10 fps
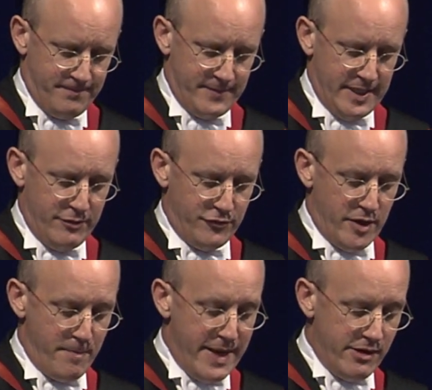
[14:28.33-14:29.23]
If
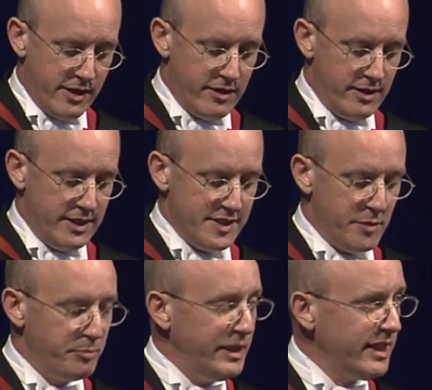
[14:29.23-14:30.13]
America is a
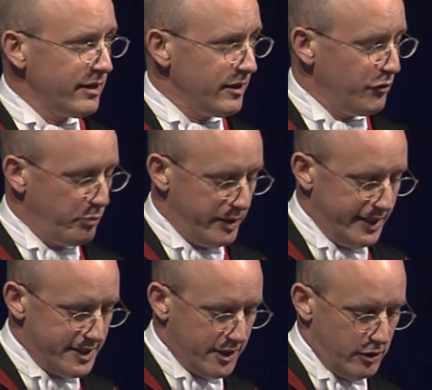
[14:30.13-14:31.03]
beacon of
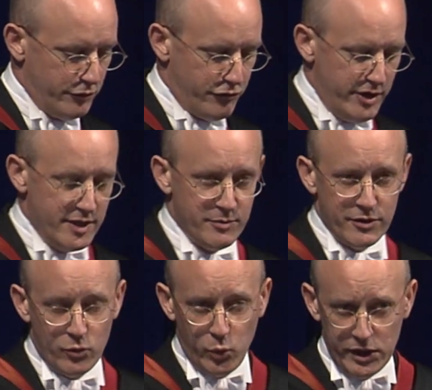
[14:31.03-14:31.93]
political freedom to
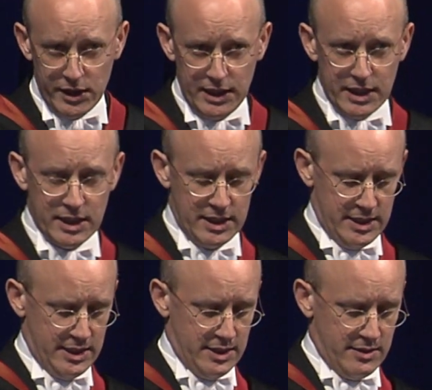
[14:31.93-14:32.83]
the world,
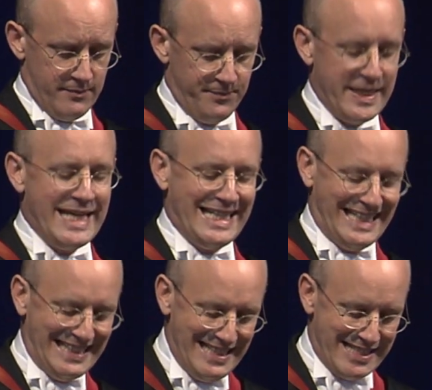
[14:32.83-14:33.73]

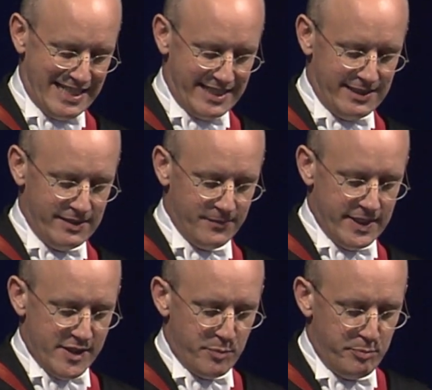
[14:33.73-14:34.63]
Hillsdale
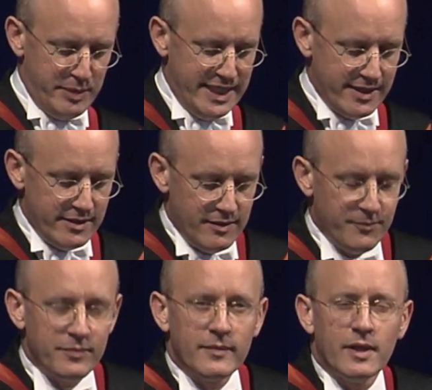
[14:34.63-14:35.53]
is a beacon
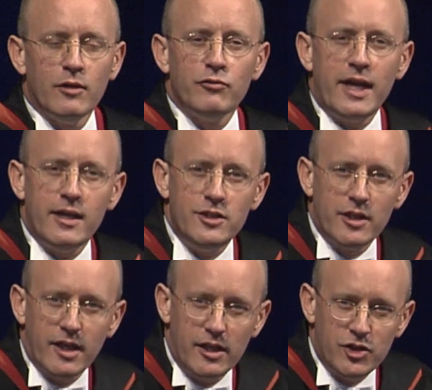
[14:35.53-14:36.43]
of
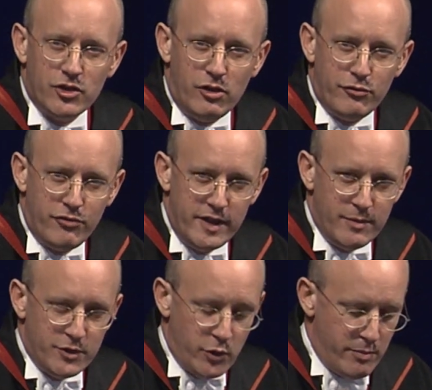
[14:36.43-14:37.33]
educational
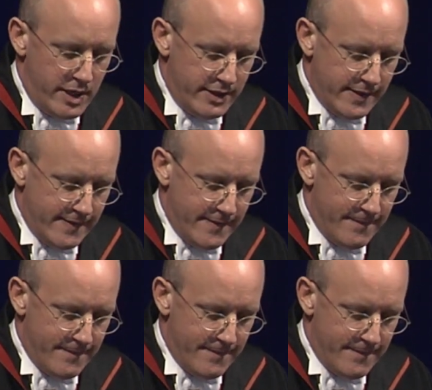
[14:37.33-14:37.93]
freedom to America.